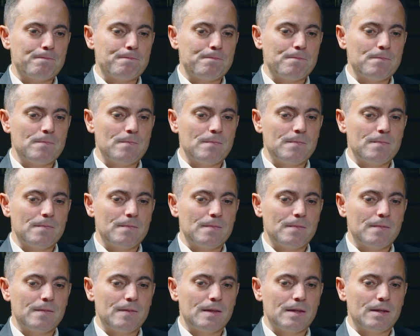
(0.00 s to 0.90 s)

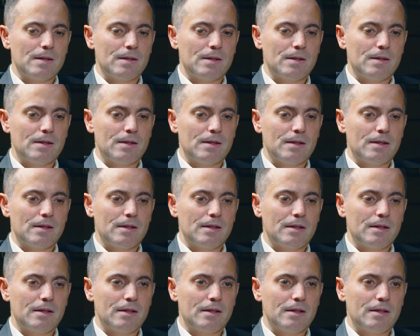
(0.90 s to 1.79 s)

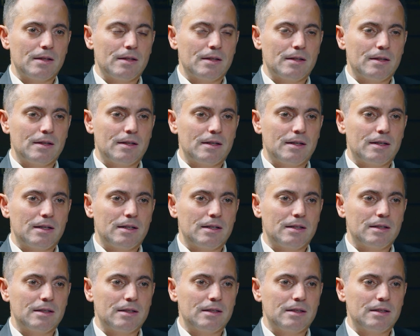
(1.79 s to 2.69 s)

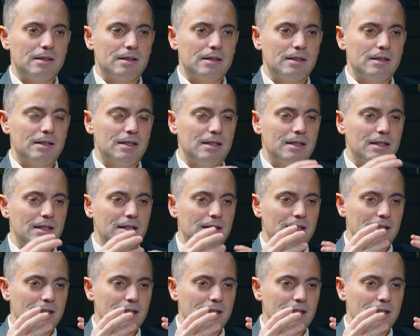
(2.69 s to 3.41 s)
Nothing is said.